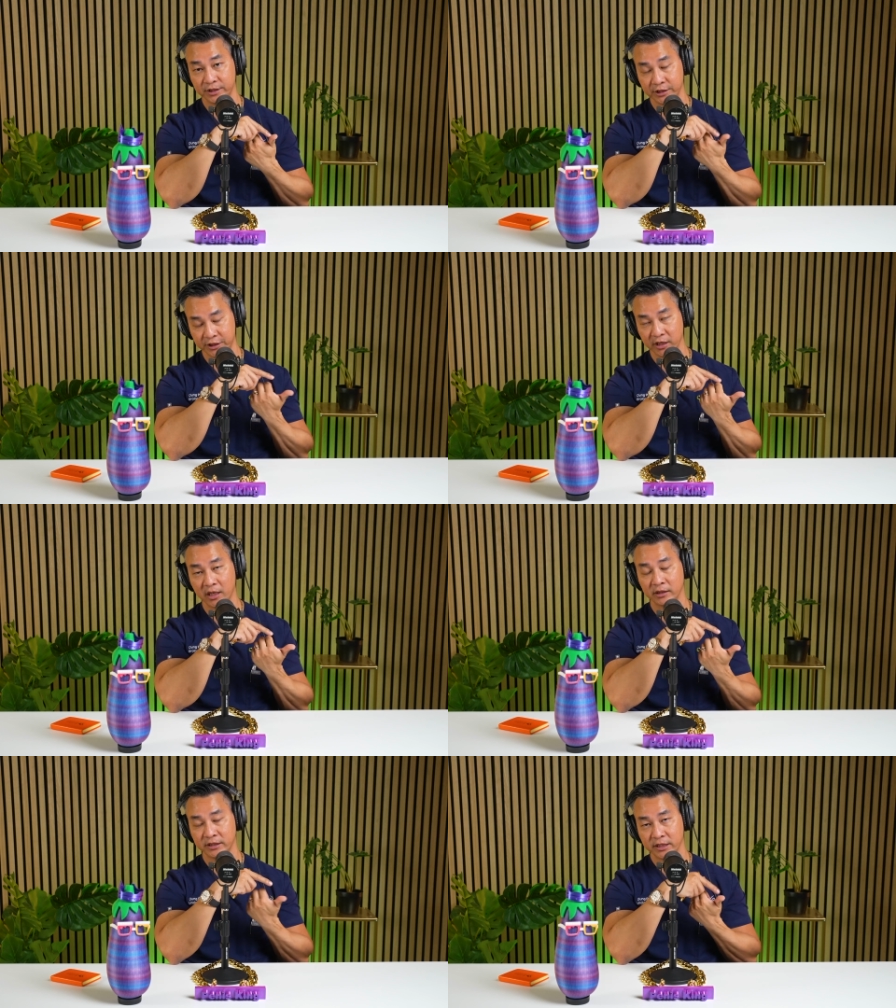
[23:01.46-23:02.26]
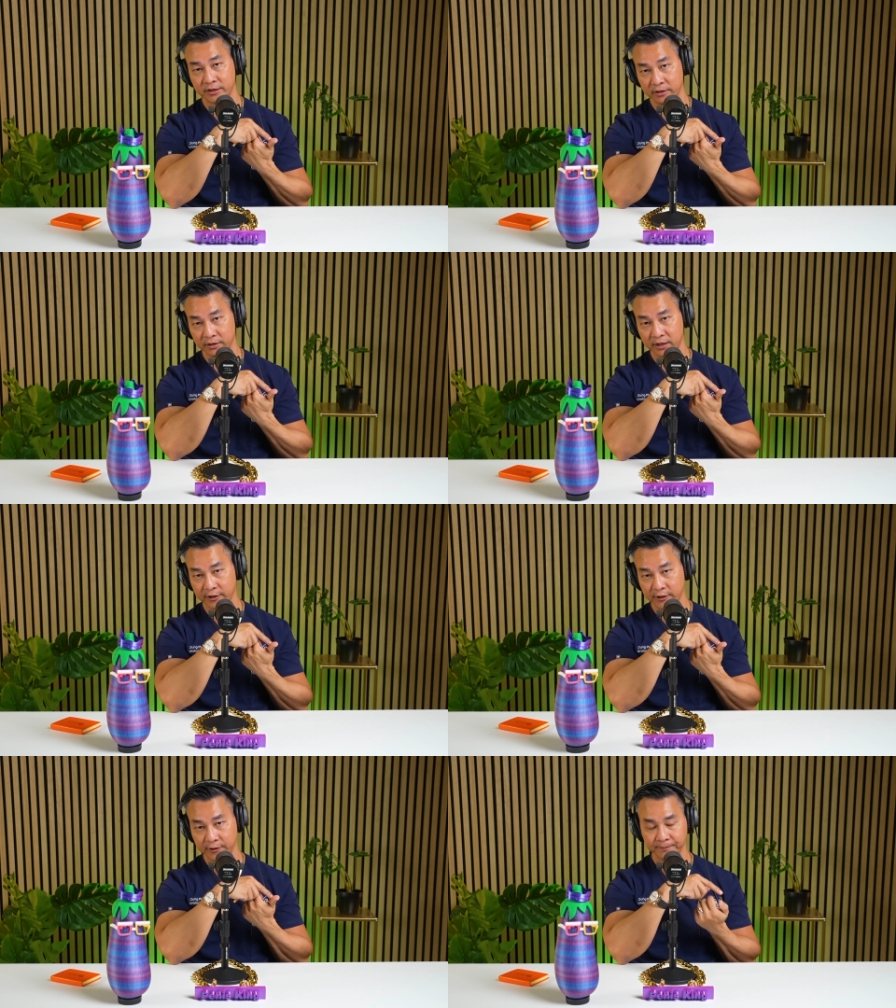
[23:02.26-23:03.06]
she's young. She has a good
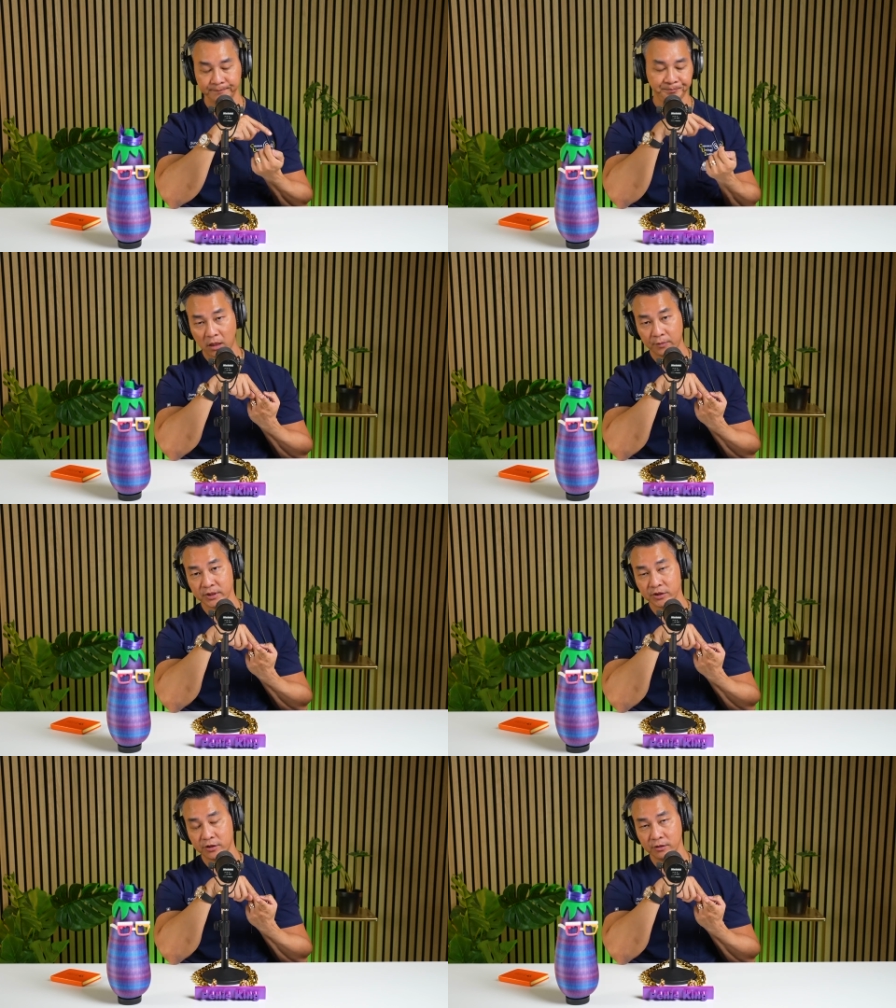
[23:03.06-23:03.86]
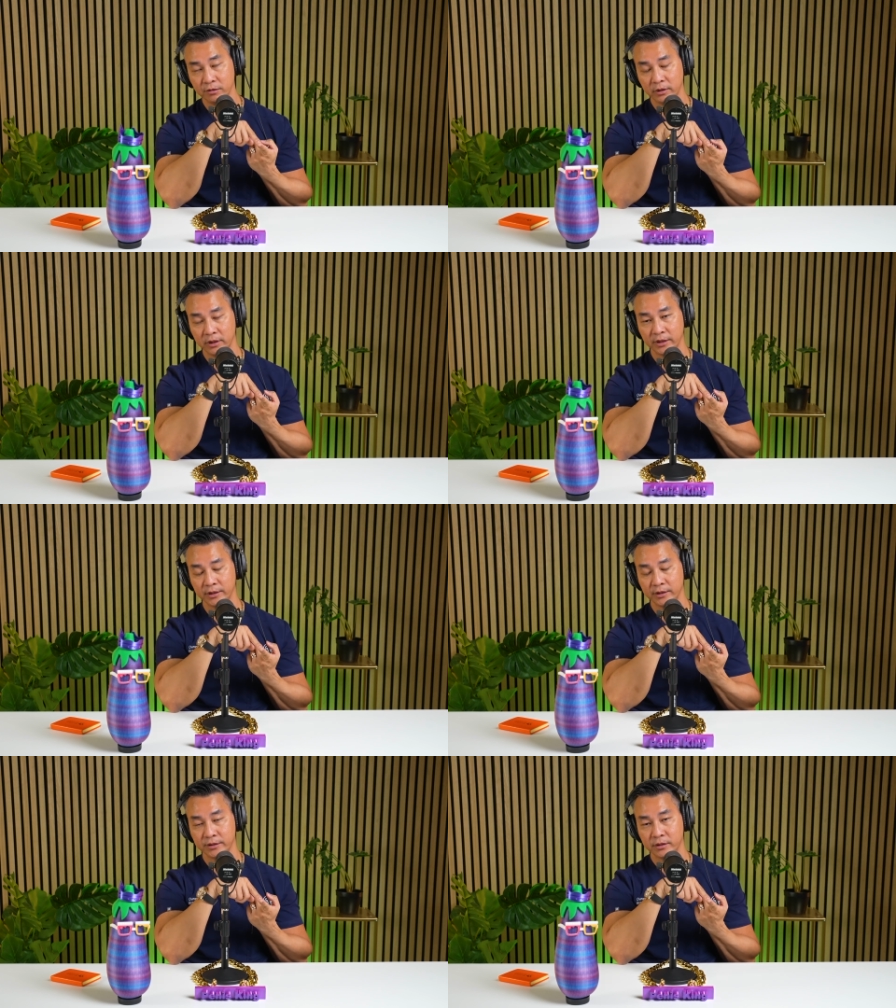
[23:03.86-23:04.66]
kidney. Option two
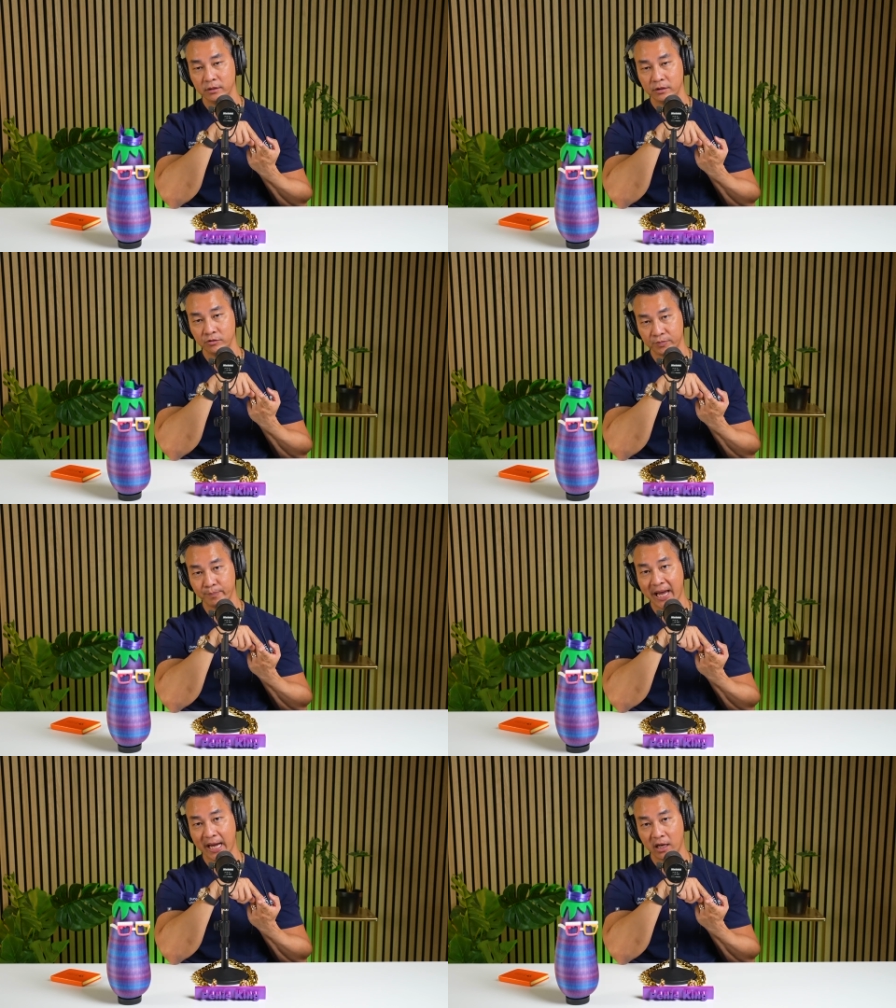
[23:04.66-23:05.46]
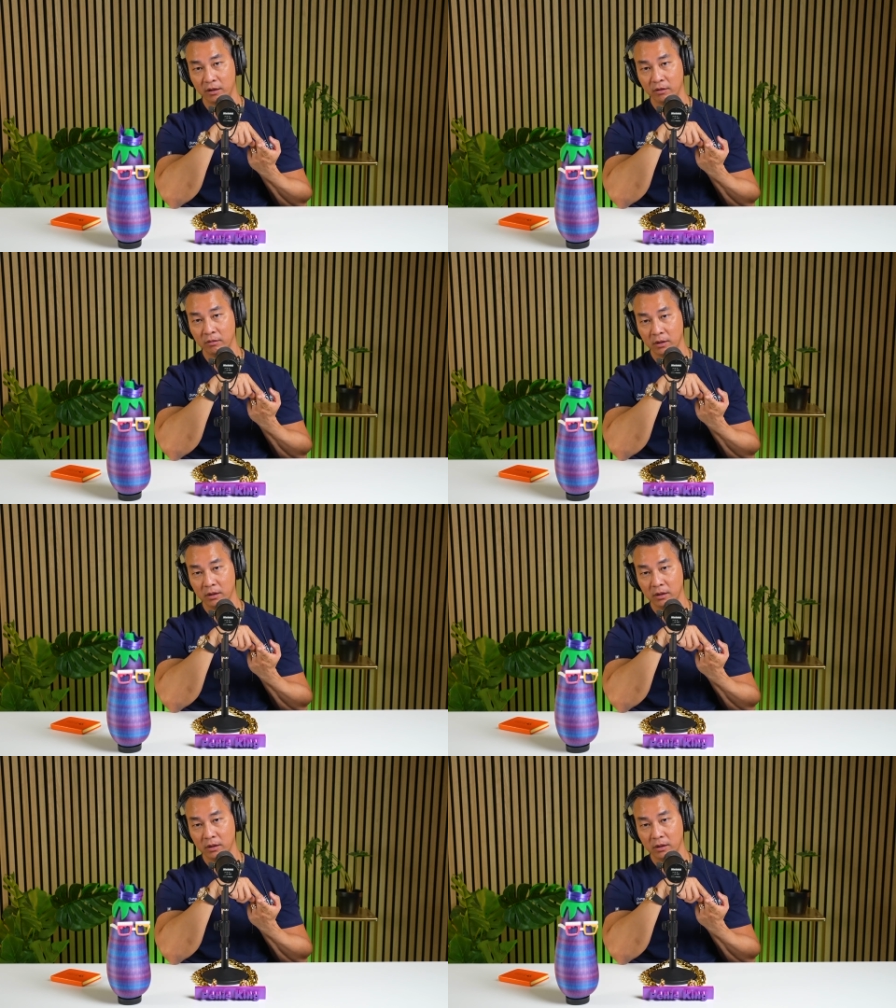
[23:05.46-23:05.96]
is use bowel.